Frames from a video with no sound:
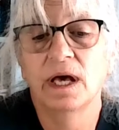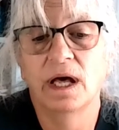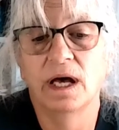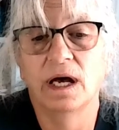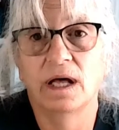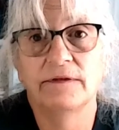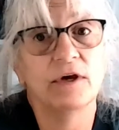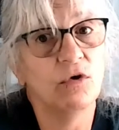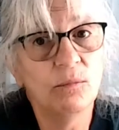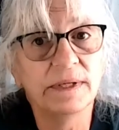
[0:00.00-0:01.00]
The
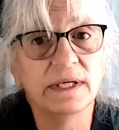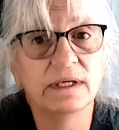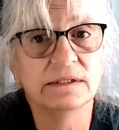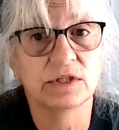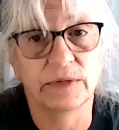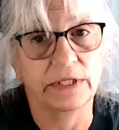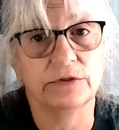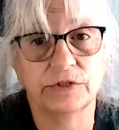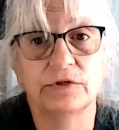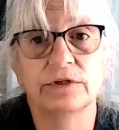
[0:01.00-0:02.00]
OMMI is a great
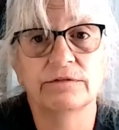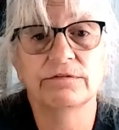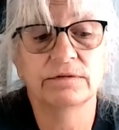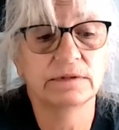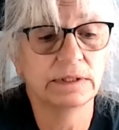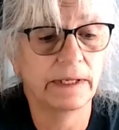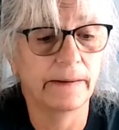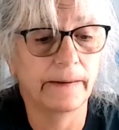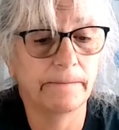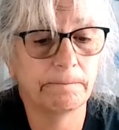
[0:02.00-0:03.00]
alternative.
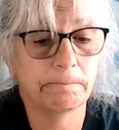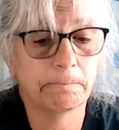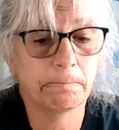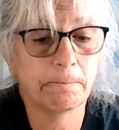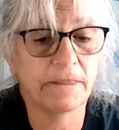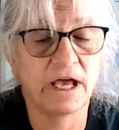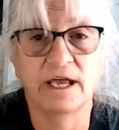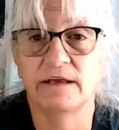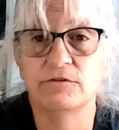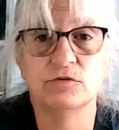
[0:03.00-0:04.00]
I
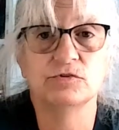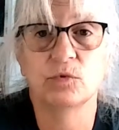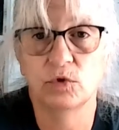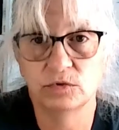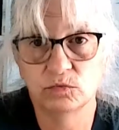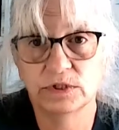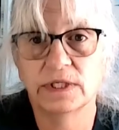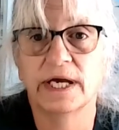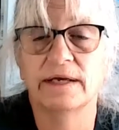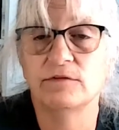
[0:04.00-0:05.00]
have used the wooden one,
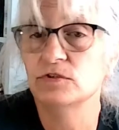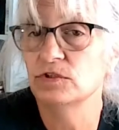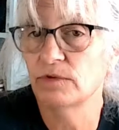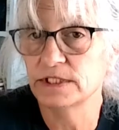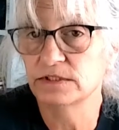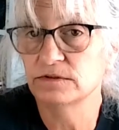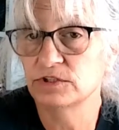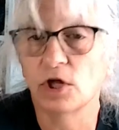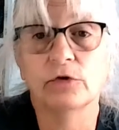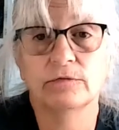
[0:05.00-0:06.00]
I have used the resin,
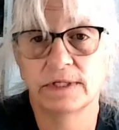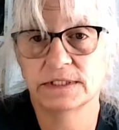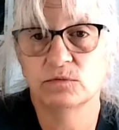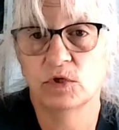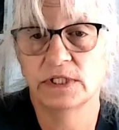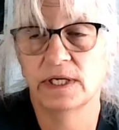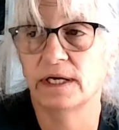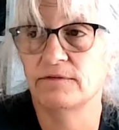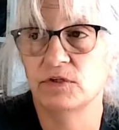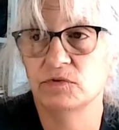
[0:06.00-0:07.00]
solid resin one, I've
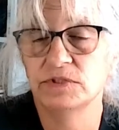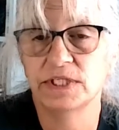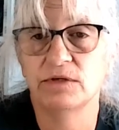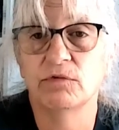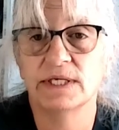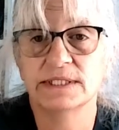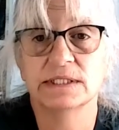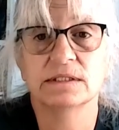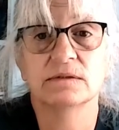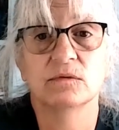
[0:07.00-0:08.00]
used the
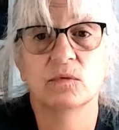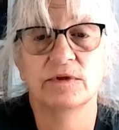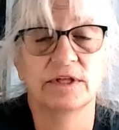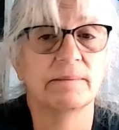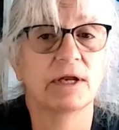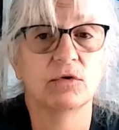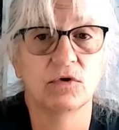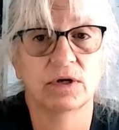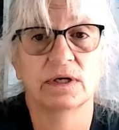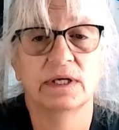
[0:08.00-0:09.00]
resin with the metal
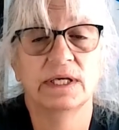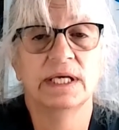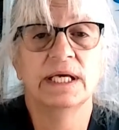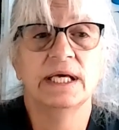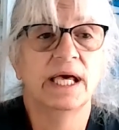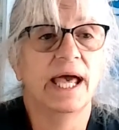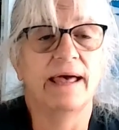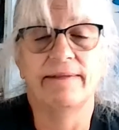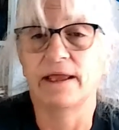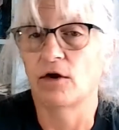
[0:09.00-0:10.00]
hook, and
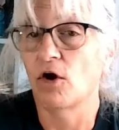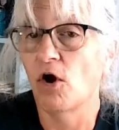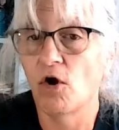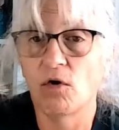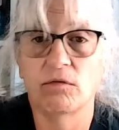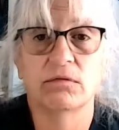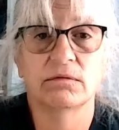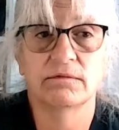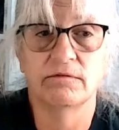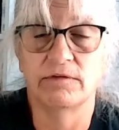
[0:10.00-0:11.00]
they are all
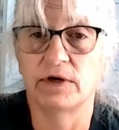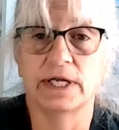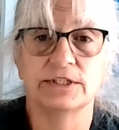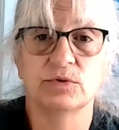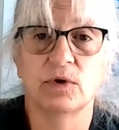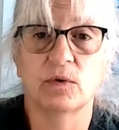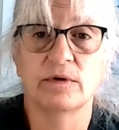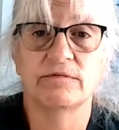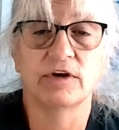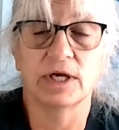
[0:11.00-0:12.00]
very nice to work with,
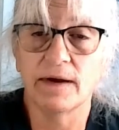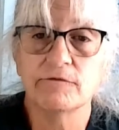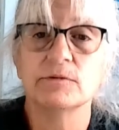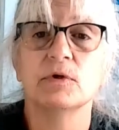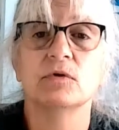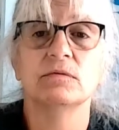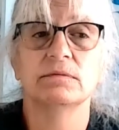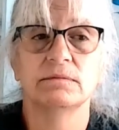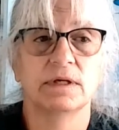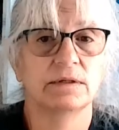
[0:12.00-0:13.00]
very comfortable,
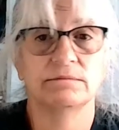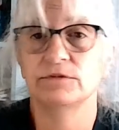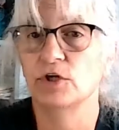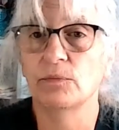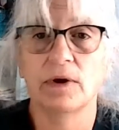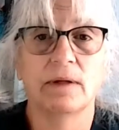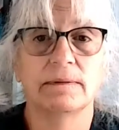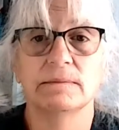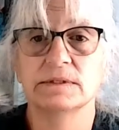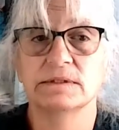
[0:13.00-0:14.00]
no
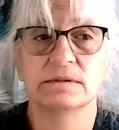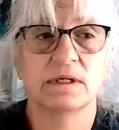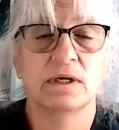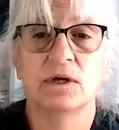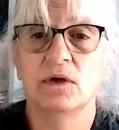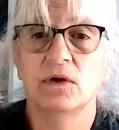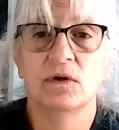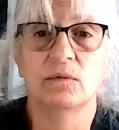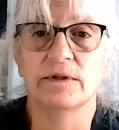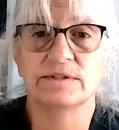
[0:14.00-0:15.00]
problems
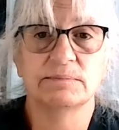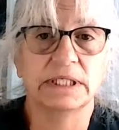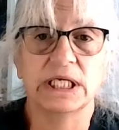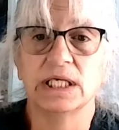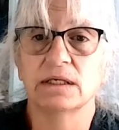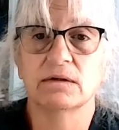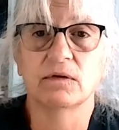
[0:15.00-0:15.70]
with splitting or